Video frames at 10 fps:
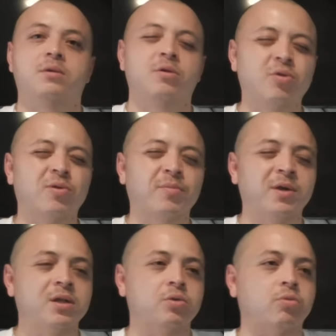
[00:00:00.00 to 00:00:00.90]
You know what I
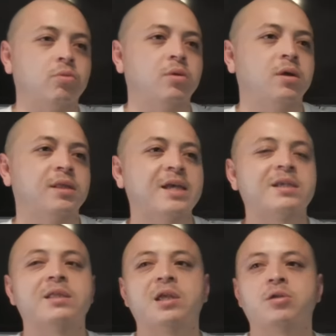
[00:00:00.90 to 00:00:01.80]
mean? So
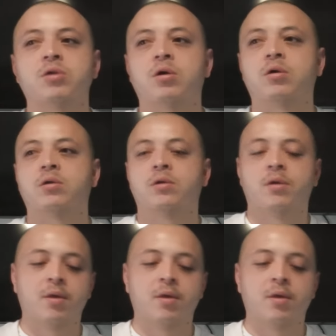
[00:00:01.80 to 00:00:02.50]
that's the thing, dog.